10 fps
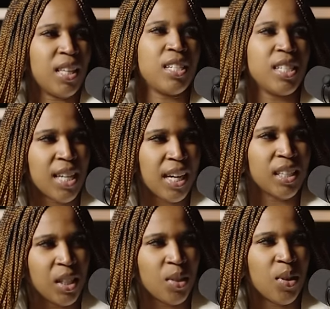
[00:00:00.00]
and that she's
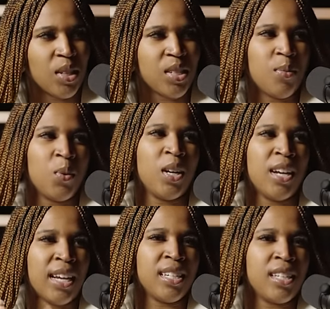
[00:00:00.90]
actually going somewhere and
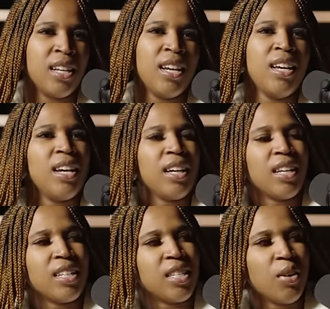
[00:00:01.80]
not just
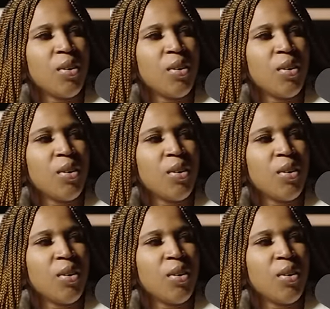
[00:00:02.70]
gonna sit